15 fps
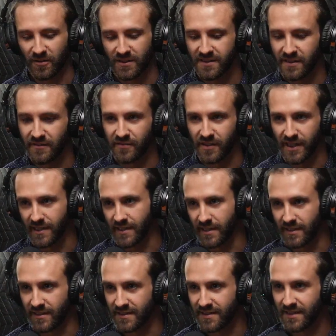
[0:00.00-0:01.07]
different
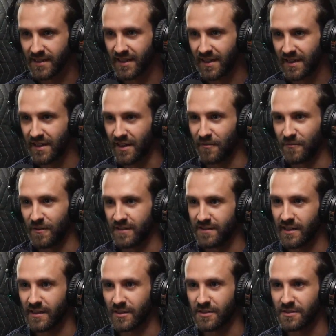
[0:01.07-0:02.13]
ideas of things
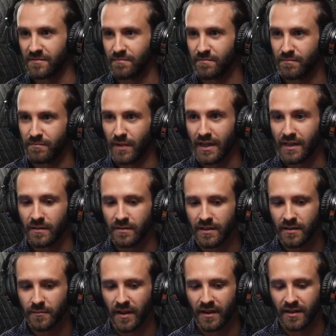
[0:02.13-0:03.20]
they could make a
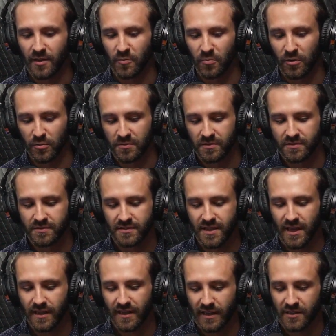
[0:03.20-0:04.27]
lead magnet. Well,
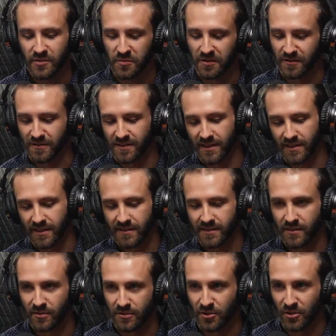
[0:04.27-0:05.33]
take each one of those ideas
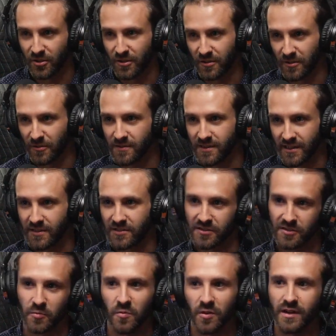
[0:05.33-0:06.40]
and turn those each
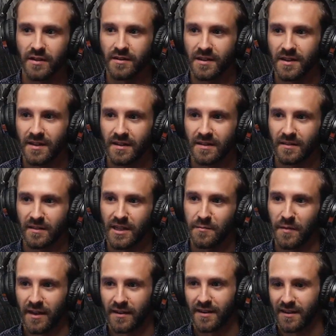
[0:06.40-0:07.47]
into one lead
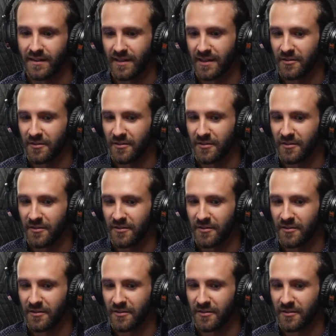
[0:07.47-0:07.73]
magnet, and then you